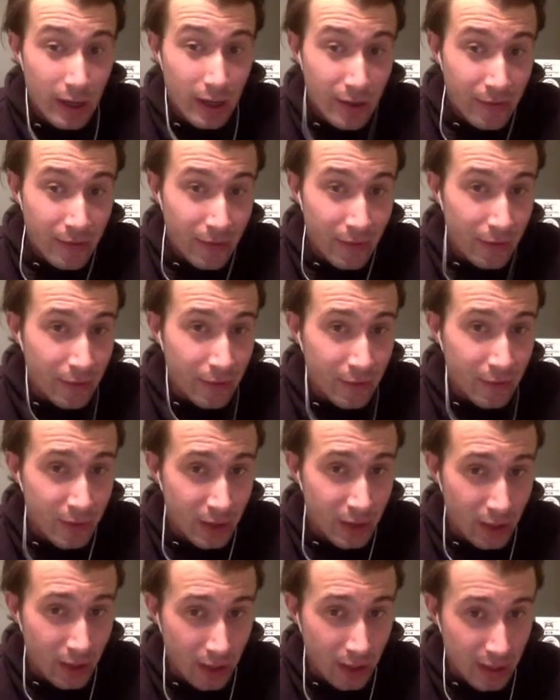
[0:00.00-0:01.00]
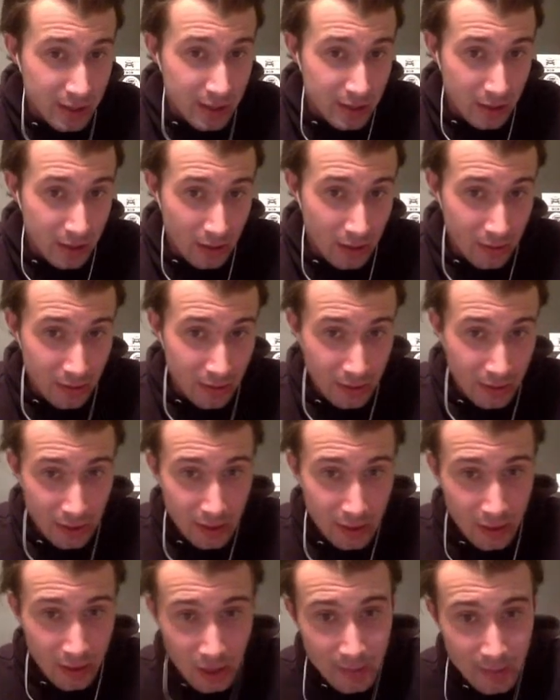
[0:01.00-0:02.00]
vote for you guys in
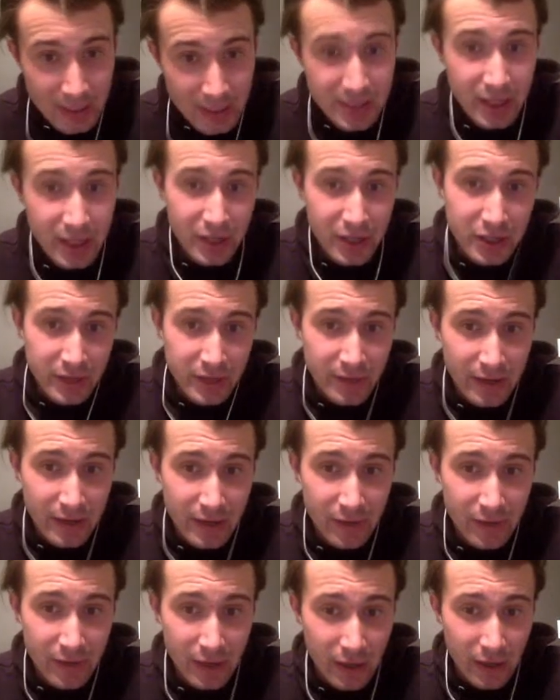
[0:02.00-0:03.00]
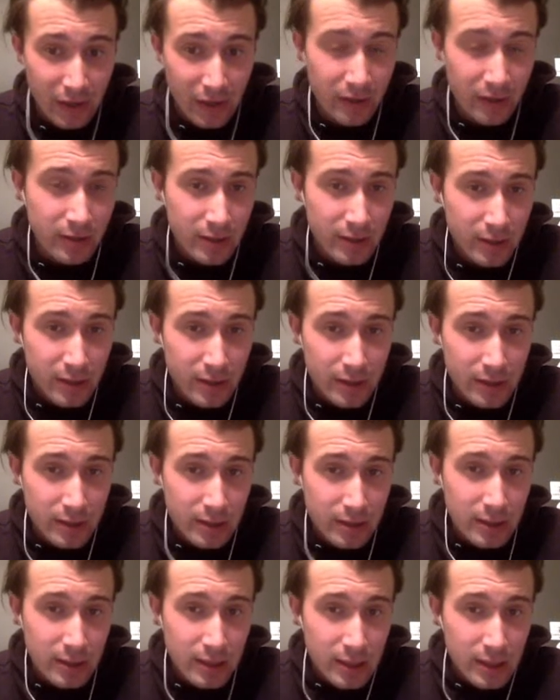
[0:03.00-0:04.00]
the comment section of that video.
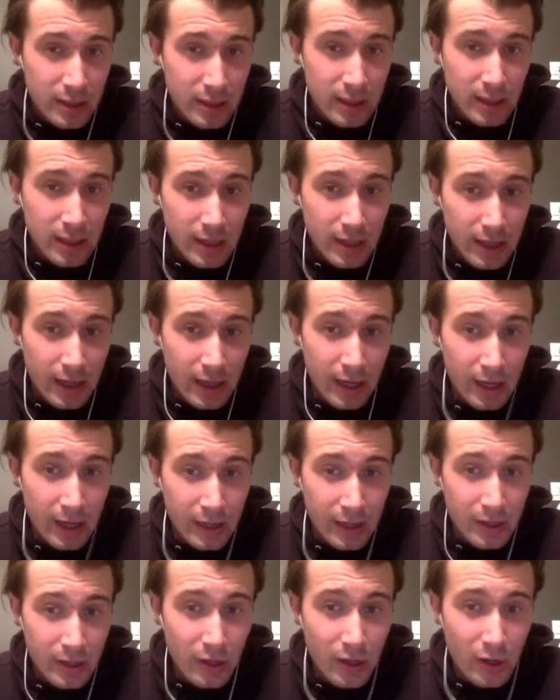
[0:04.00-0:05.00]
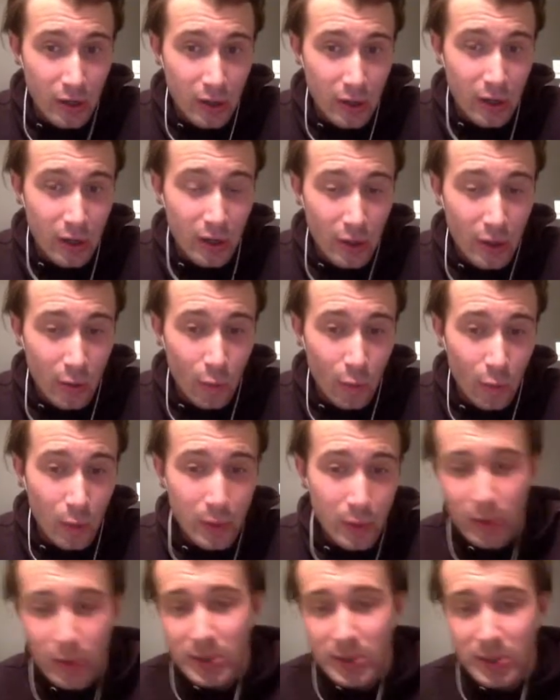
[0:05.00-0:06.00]
And we
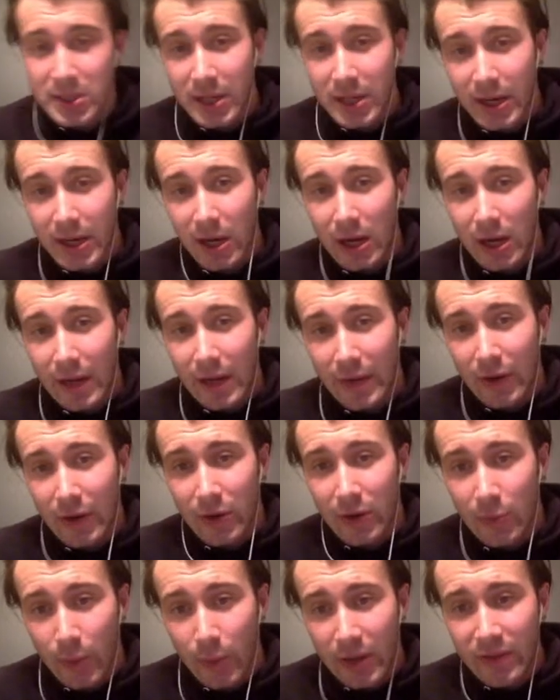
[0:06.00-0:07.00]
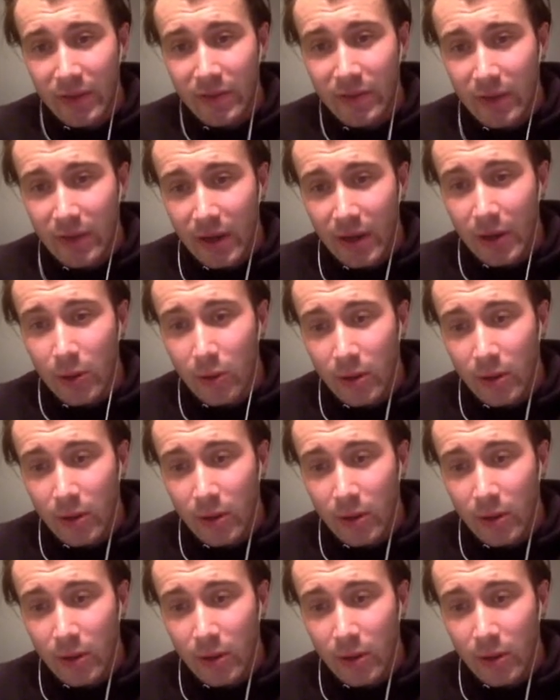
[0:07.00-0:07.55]
will see either on Wednesday or